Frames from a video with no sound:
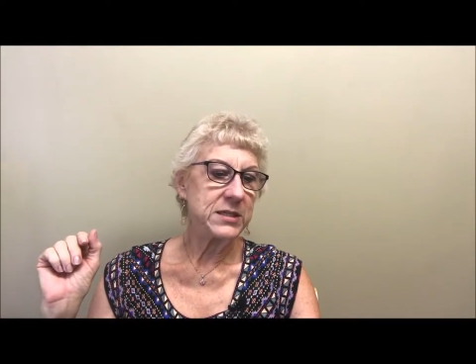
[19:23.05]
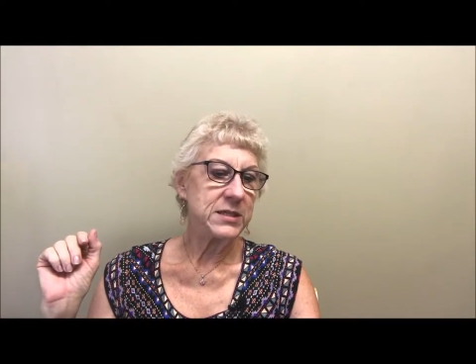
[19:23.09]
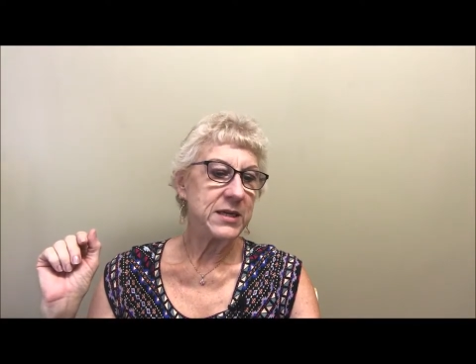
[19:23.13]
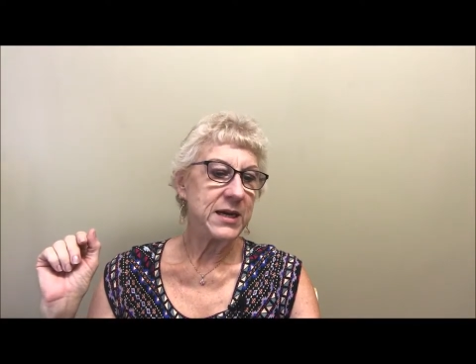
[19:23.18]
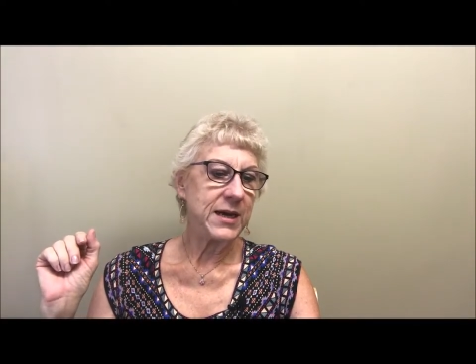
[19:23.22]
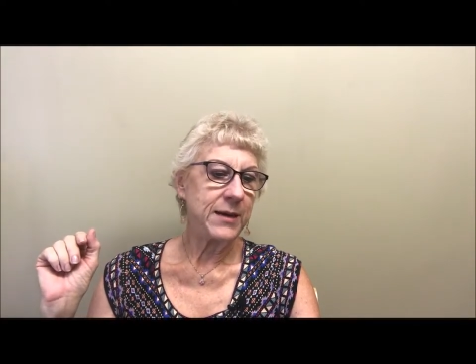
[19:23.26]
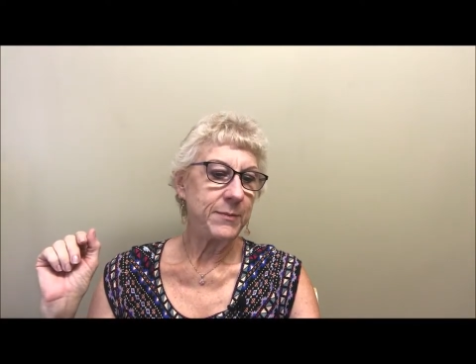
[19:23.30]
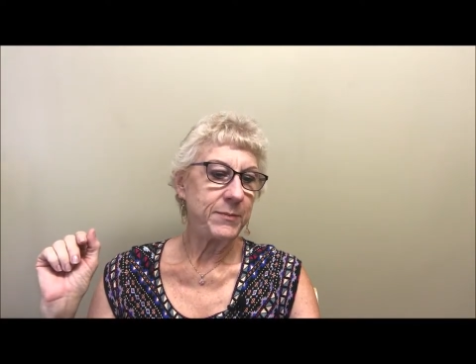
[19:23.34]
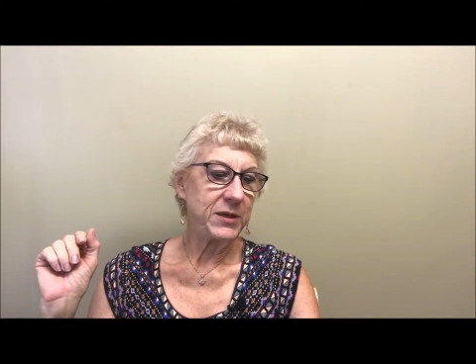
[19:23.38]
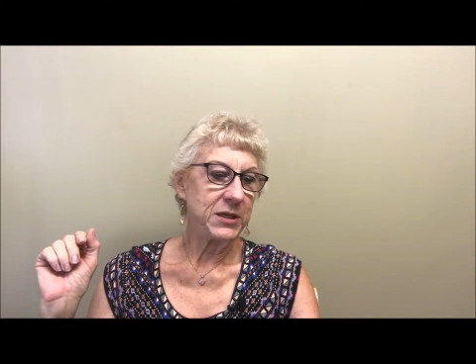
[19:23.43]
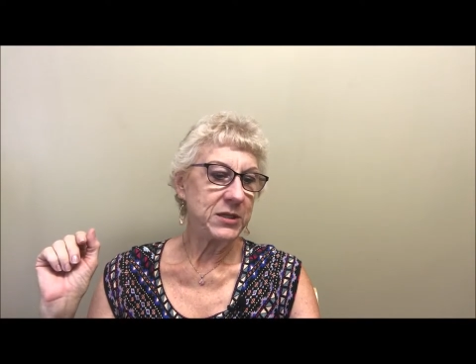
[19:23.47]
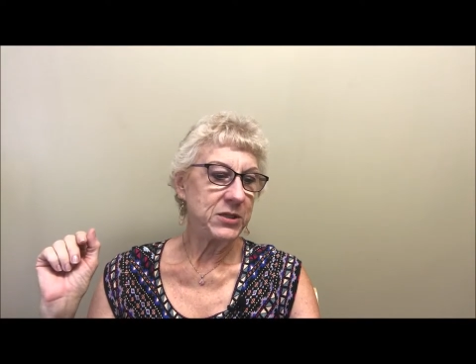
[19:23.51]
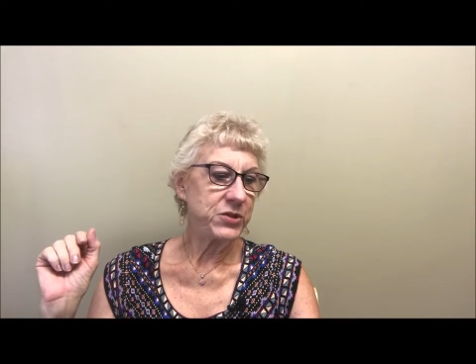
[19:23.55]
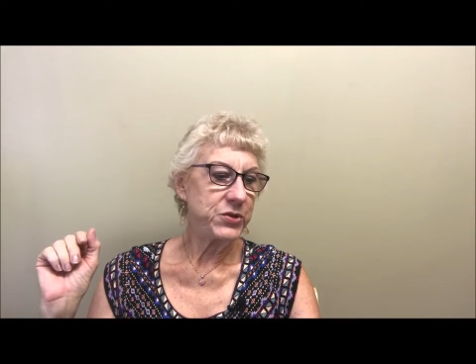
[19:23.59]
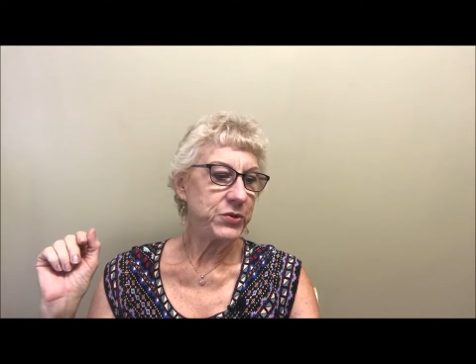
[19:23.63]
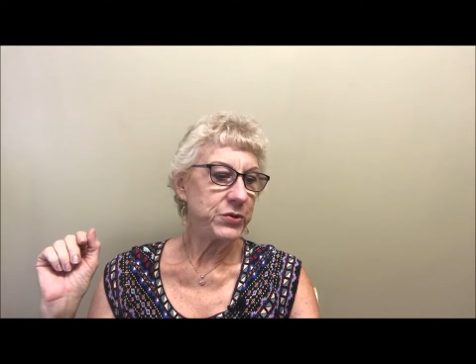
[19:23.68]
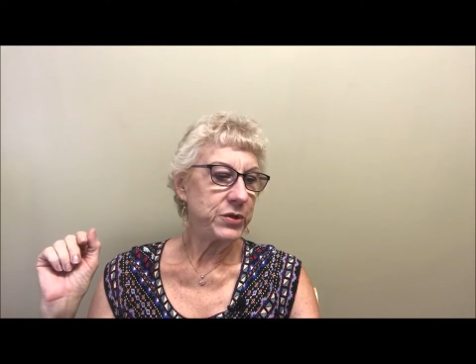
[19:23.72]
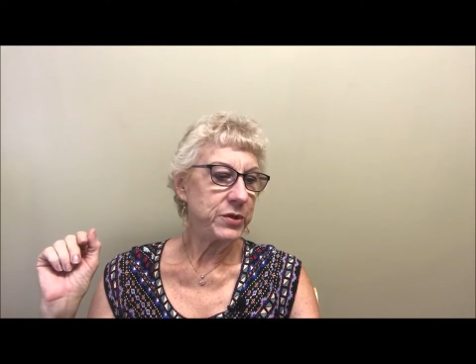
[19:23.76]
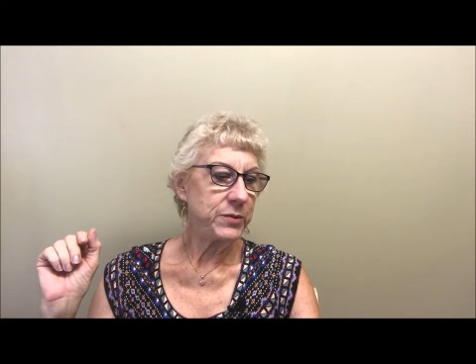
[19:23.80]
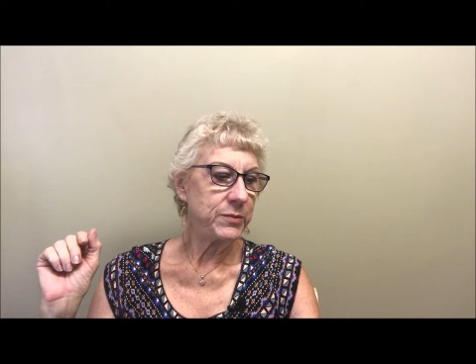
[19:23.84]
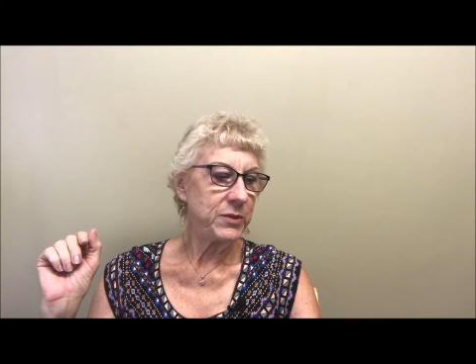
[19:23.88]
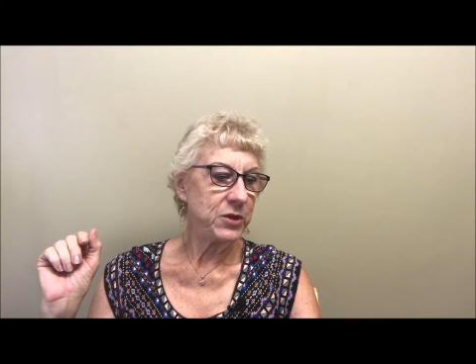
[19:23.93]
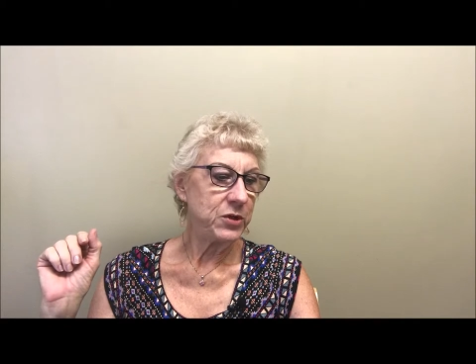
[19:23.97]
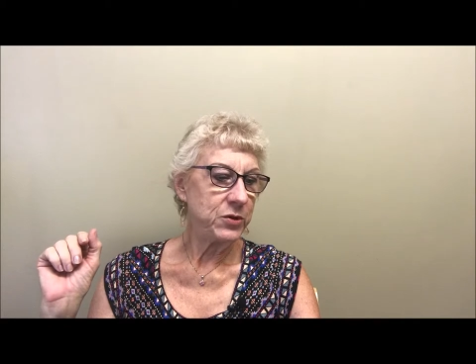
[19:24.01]
tap into
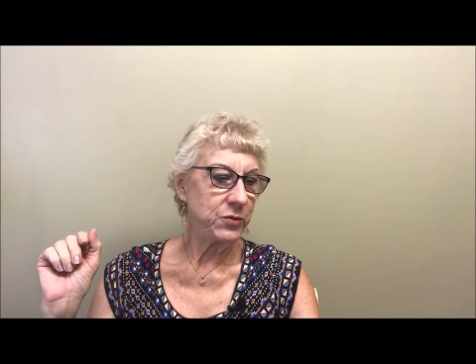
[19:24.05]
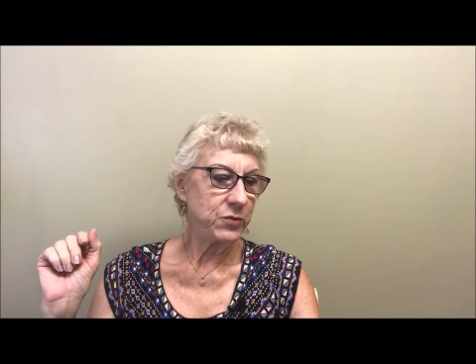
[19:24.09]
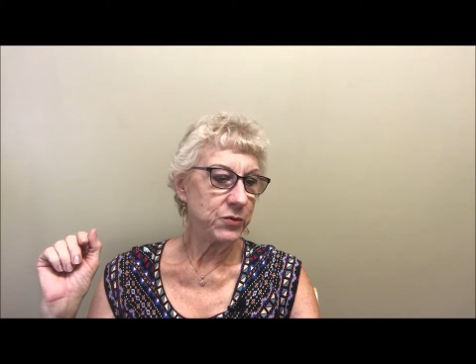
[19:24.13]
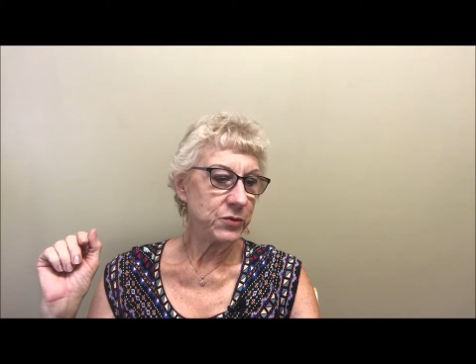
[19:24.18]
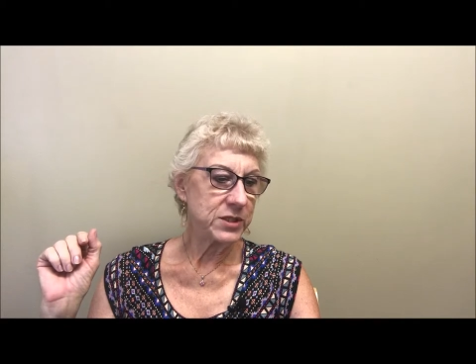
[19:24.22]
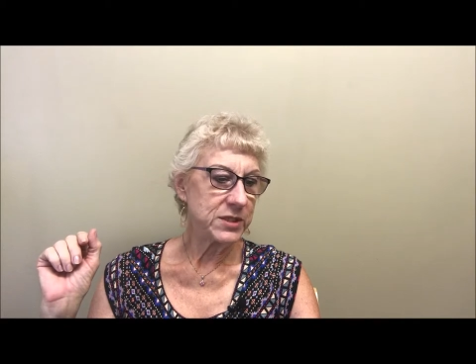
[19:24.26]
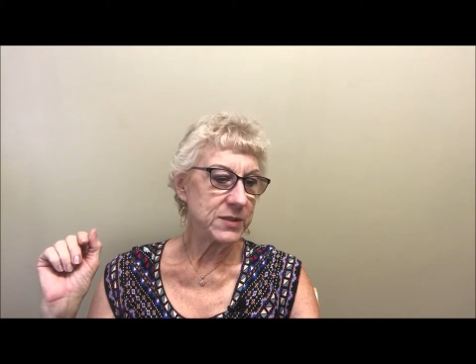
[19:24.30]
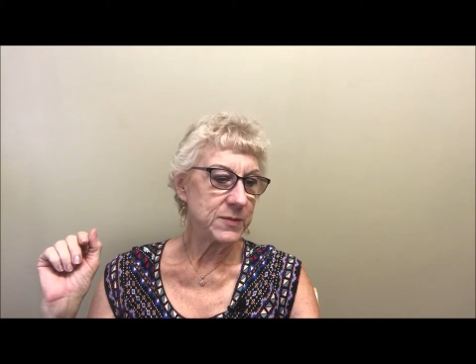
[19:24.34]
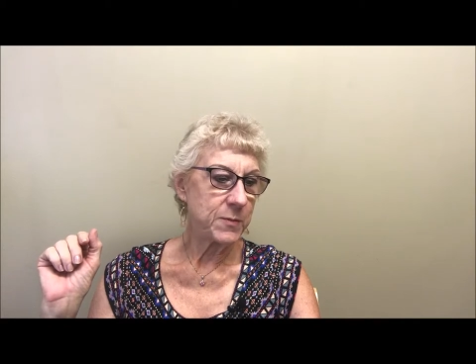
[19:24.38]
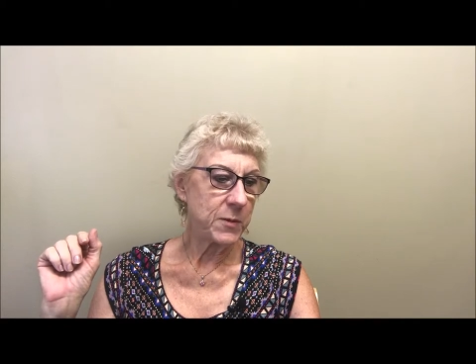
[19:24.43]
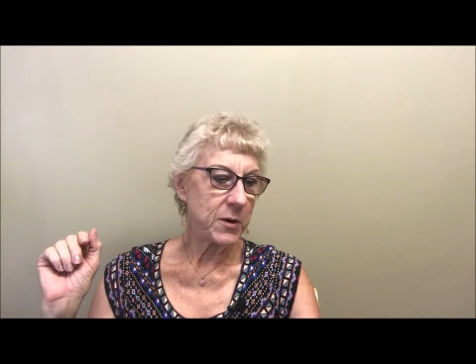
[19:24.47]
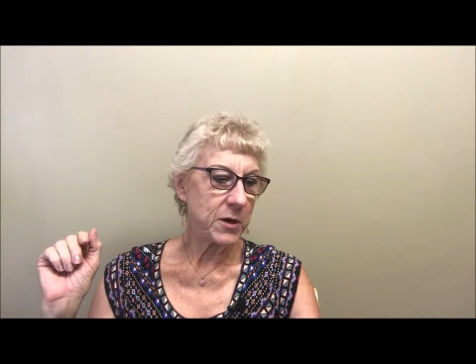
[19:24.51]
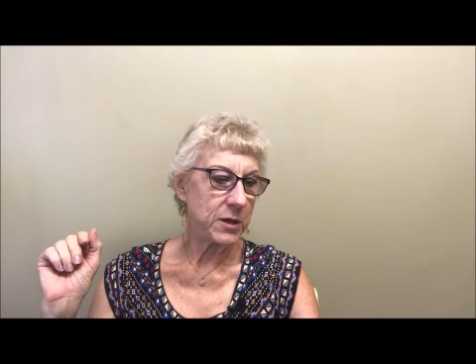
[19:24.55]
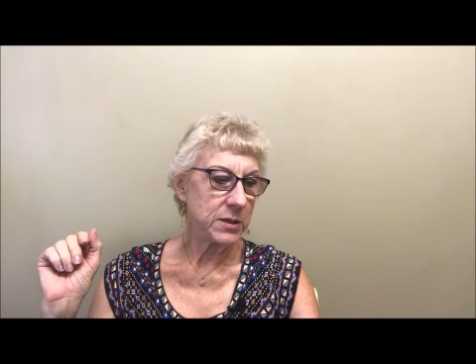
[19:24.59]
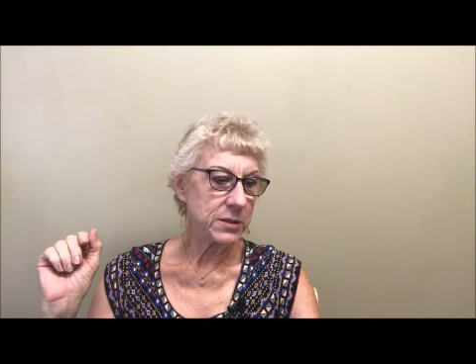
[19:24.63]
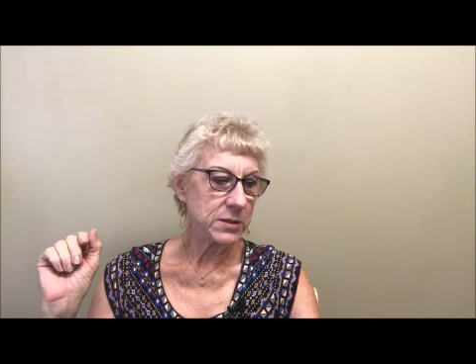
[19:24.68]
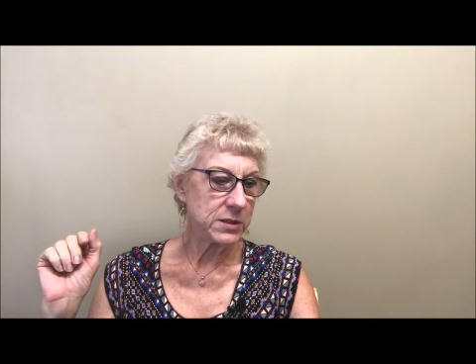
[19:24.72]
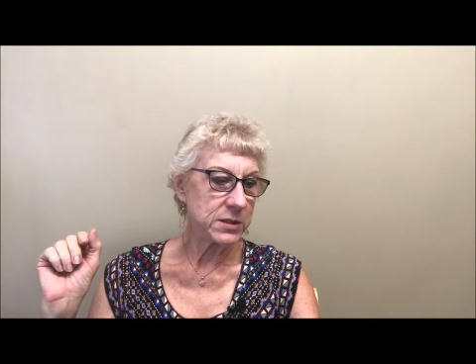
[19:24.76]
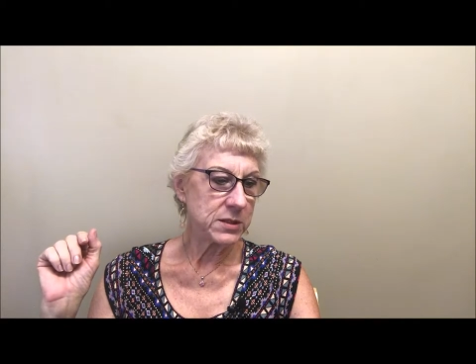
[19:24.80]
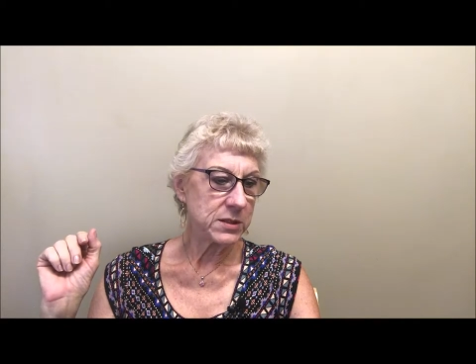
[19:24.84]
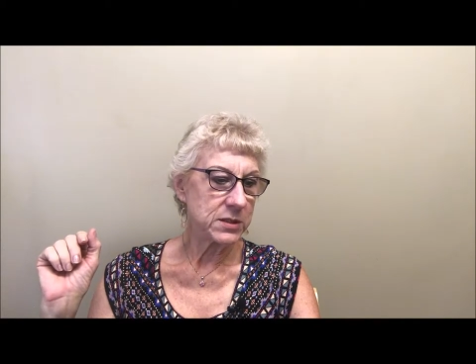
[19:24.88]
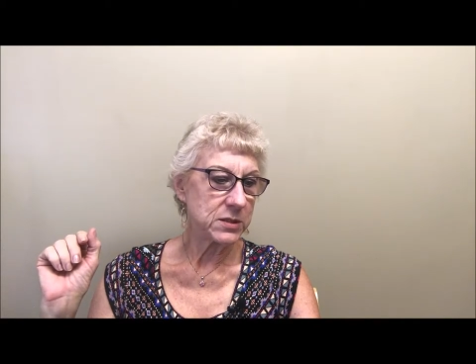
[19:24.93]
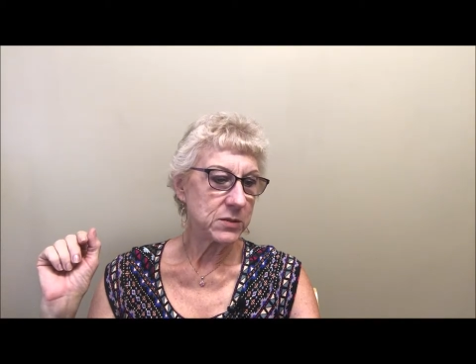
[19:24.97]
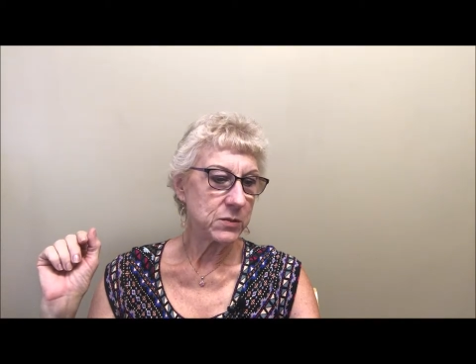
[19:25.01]
an immune
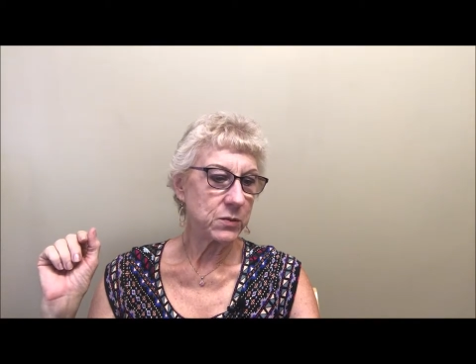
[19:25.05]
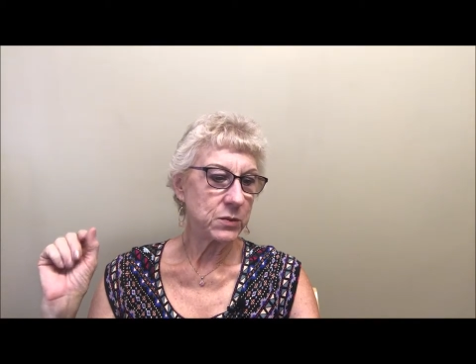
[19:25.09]
response,